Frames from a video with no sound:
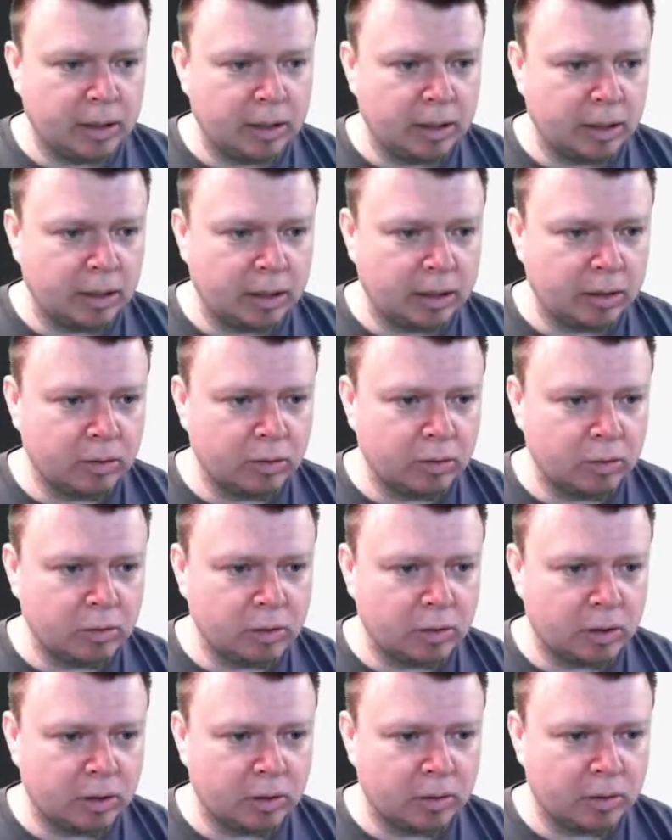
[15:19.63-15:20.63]
I can
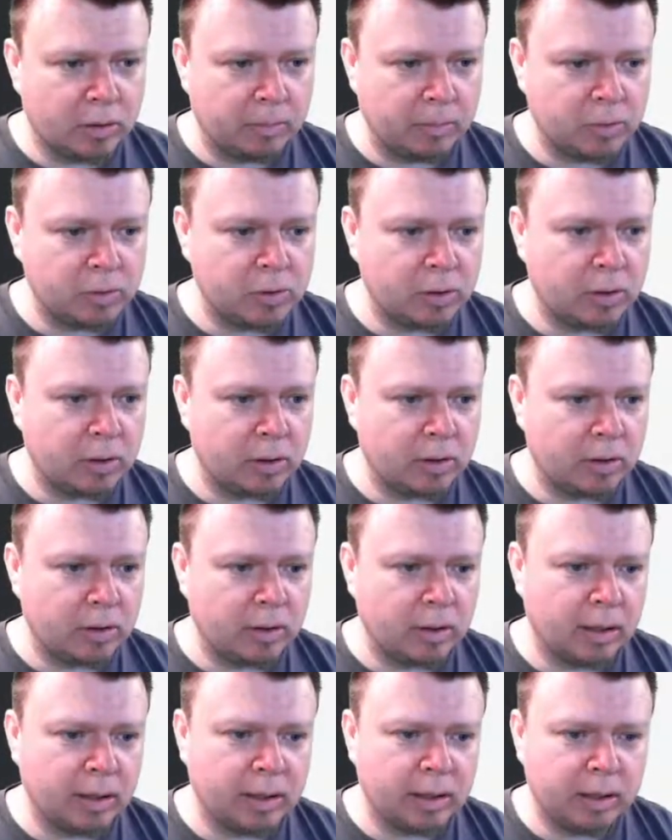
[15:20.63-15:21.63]
also, I'm also
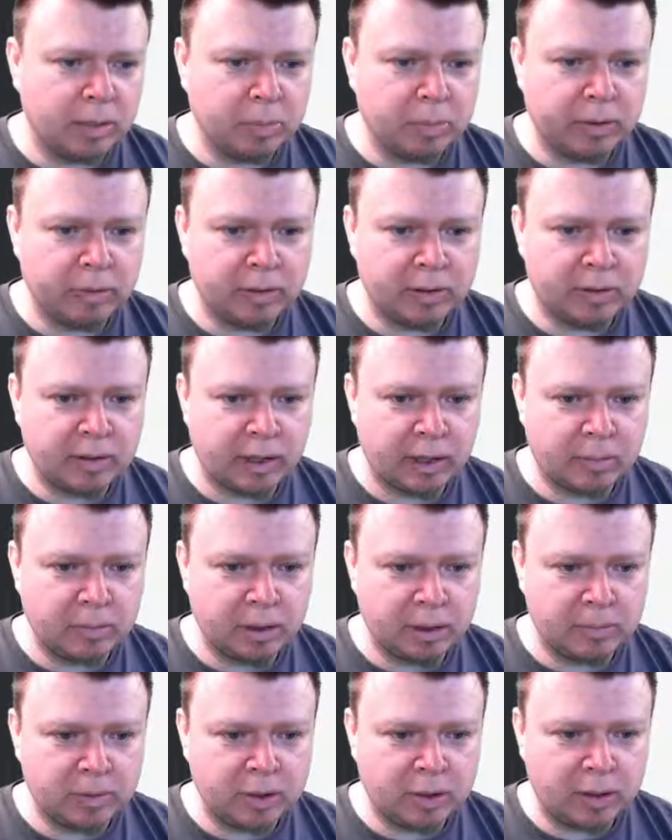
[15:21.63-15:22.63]
like in a pivot table,
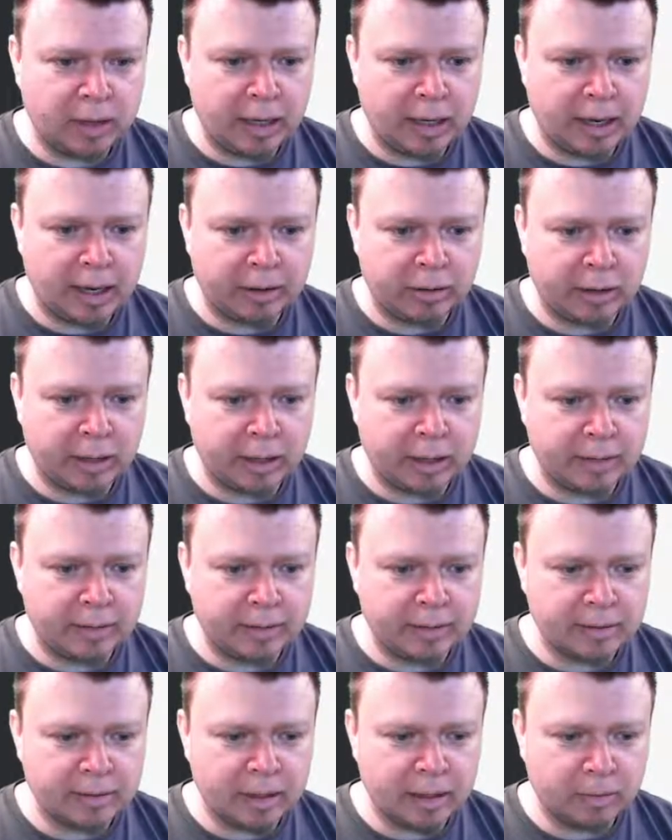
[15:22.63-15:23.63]
I'm just going to aggregate
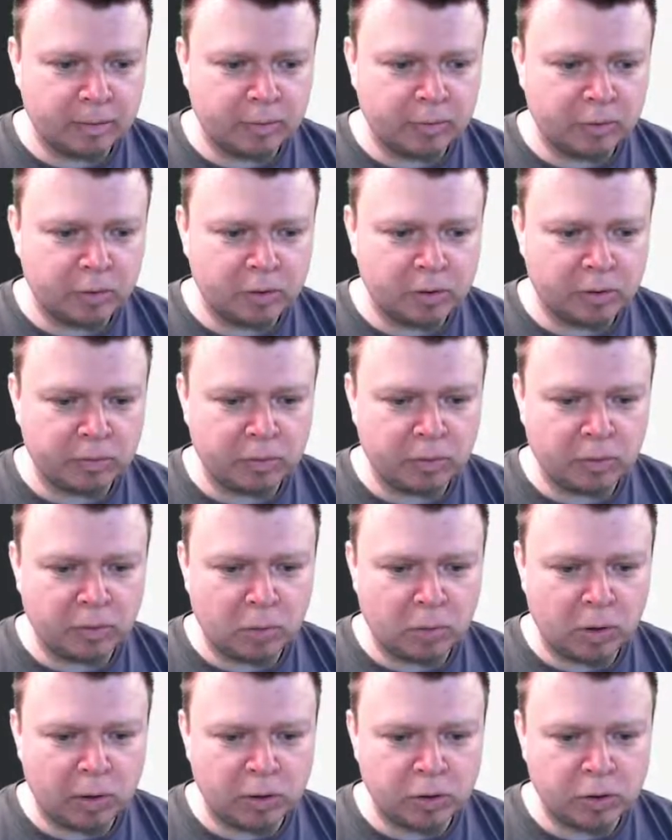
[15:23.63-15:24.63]
this up. So for the
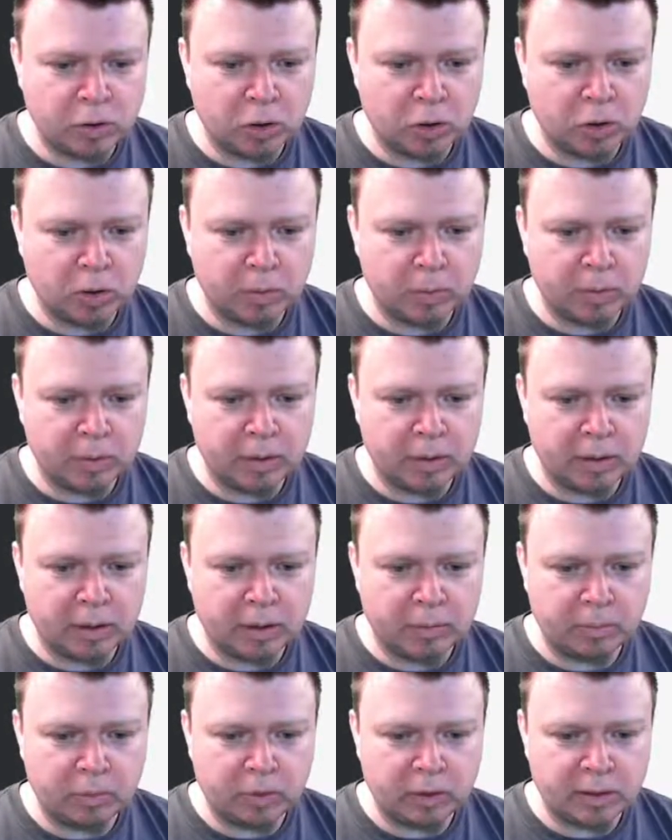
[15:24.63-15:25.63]
one job,
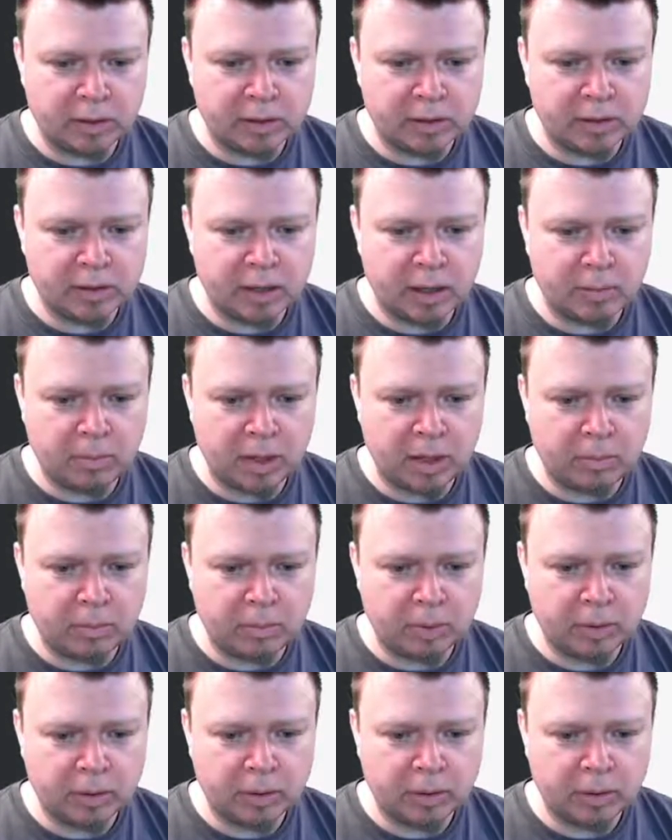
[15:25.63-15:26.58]
I'm going to sum up